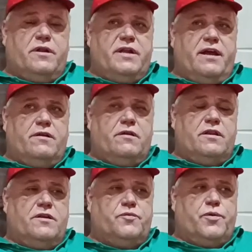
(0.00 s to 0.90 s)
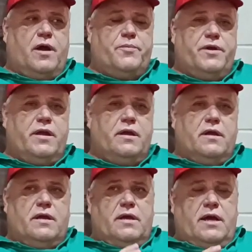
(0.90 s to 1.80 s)
rundown on this property.
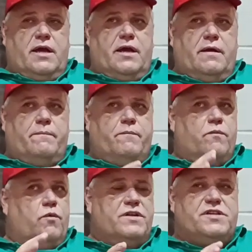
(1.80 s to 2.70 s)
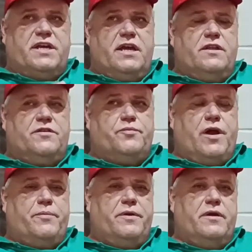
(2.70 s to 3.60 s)
Uh, once again, this
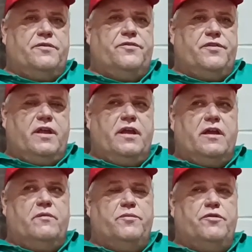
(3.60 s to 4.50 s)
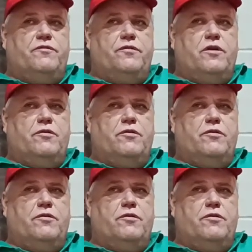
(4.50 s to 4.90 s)
property is sitting in a beautiful